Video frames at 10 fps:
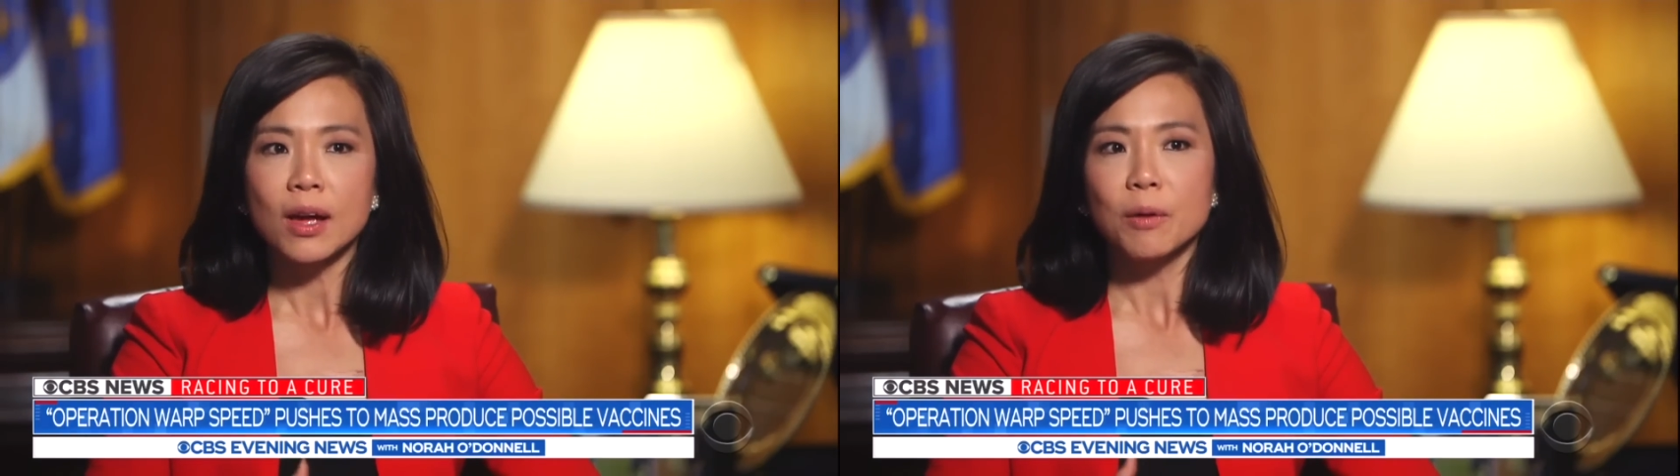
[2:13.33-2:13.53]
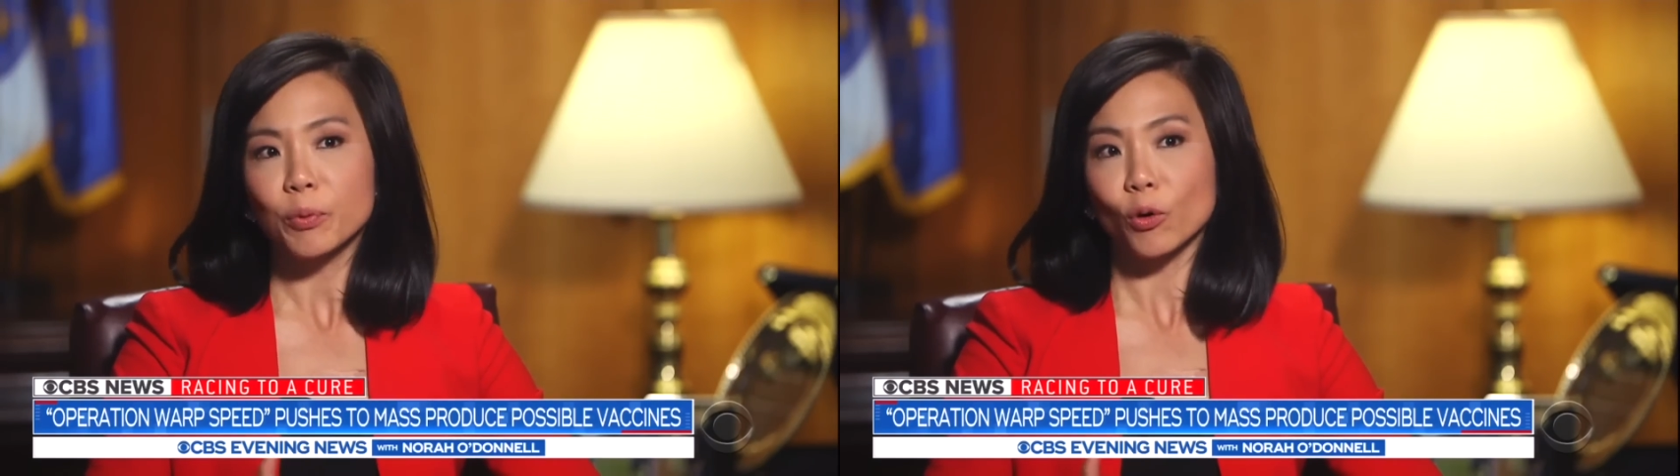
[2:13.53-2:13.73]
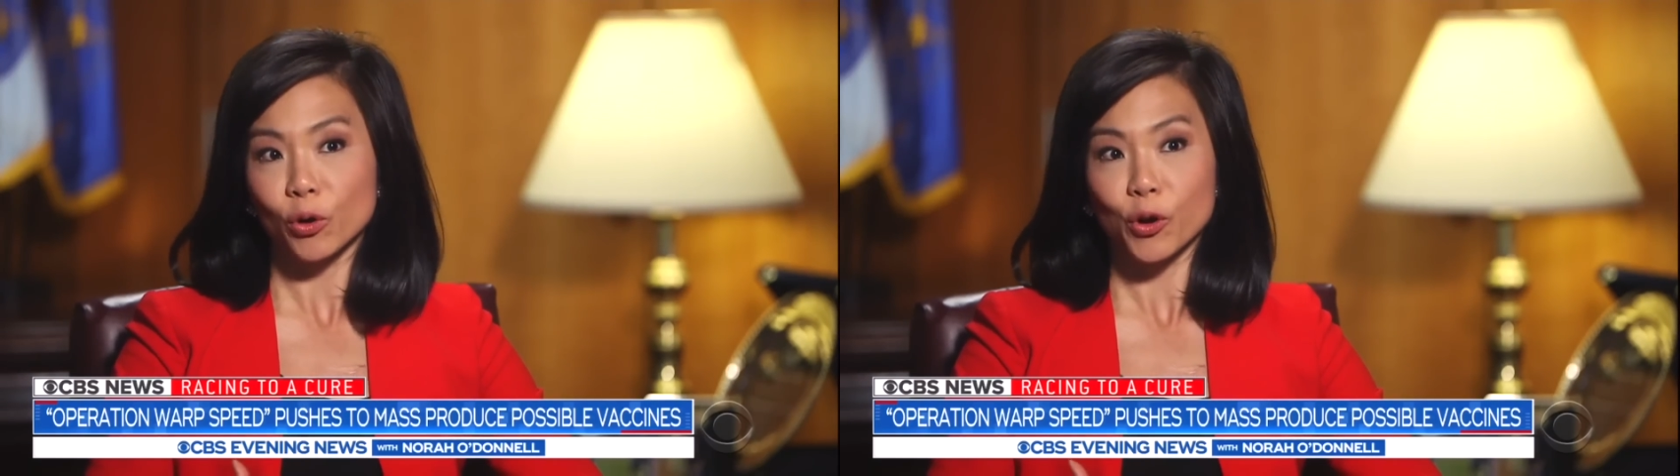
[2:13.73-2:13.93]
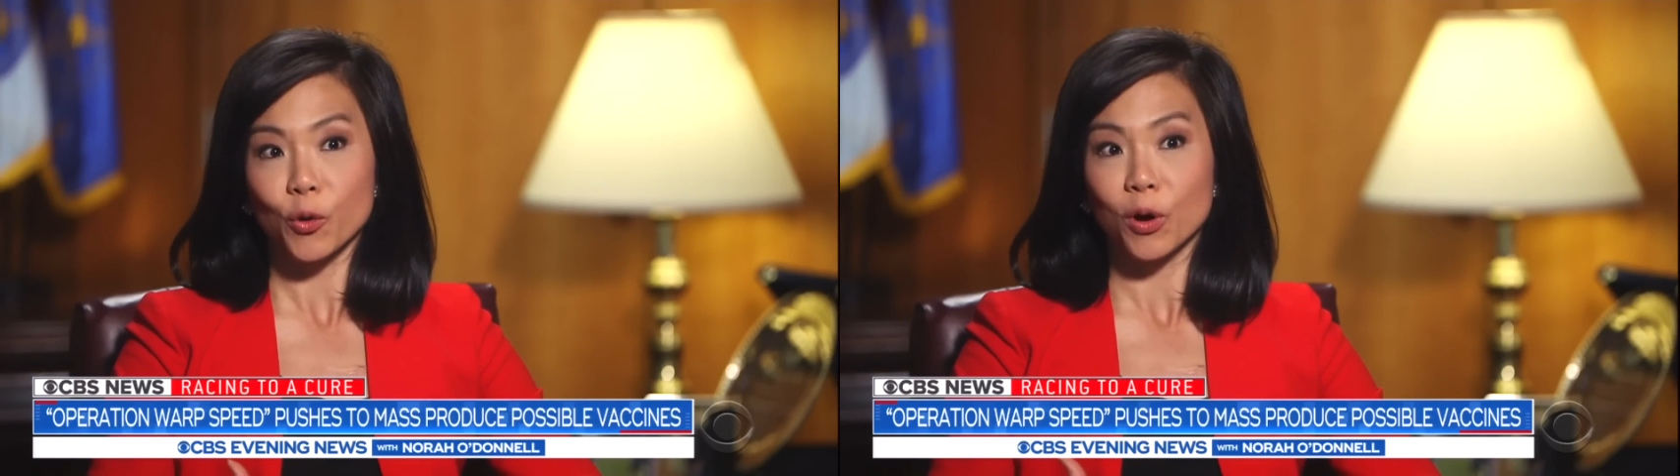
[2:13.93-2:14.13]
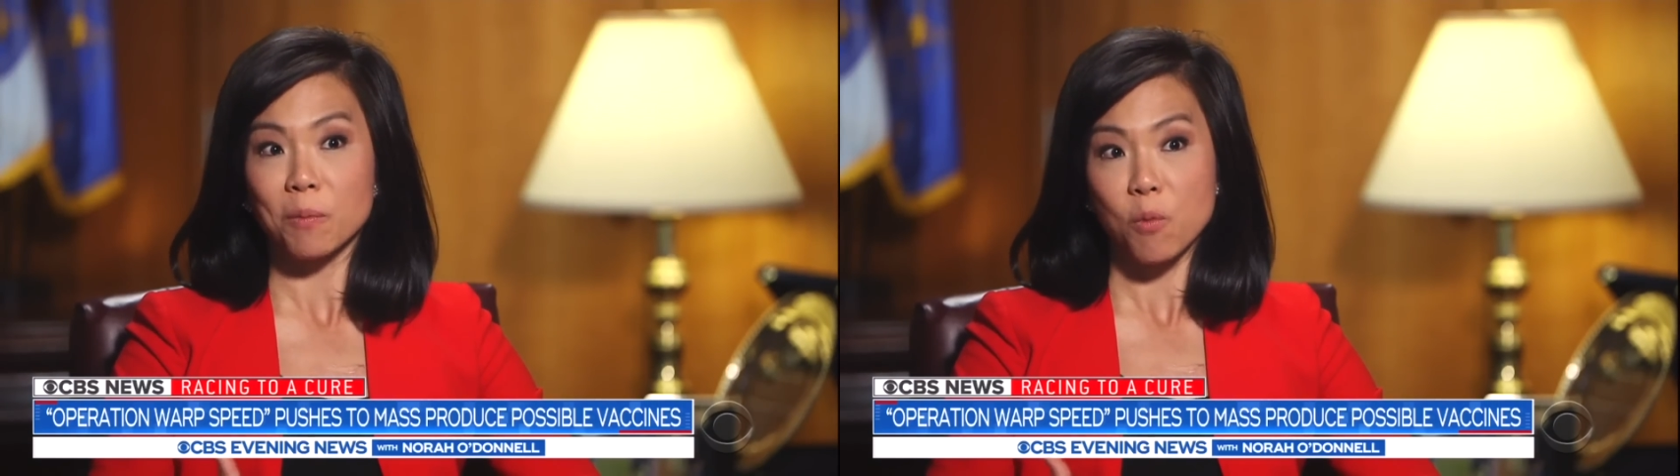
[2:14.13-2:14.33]

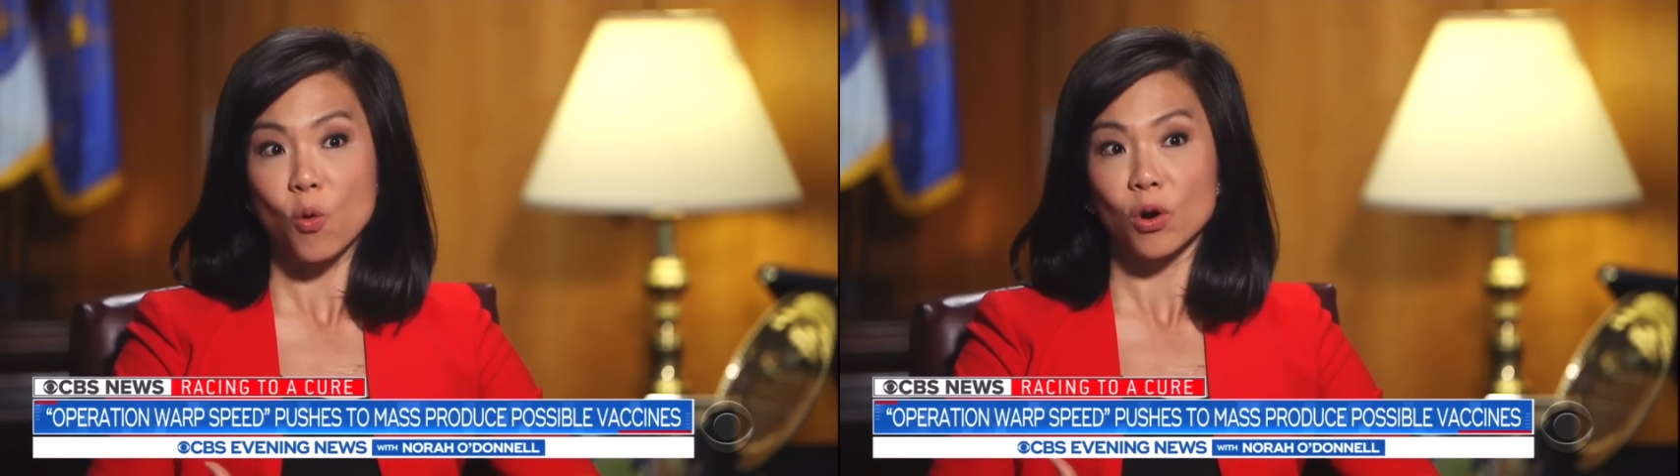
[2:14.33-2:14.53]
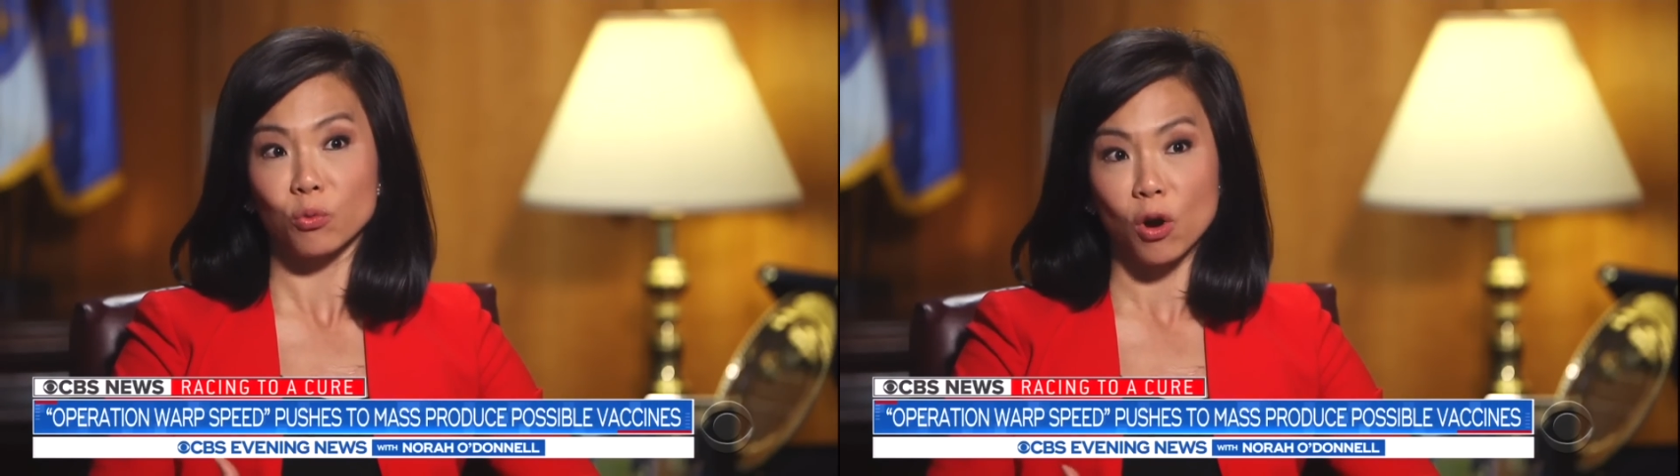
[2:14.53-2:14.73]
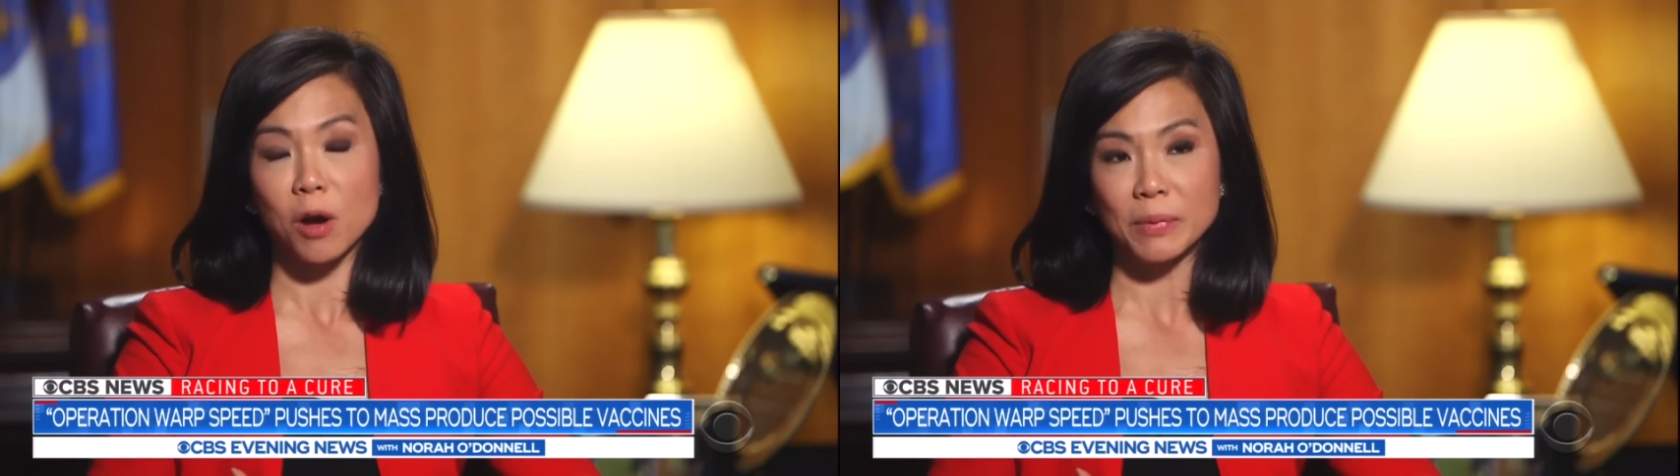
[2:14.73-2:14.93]
procure more raw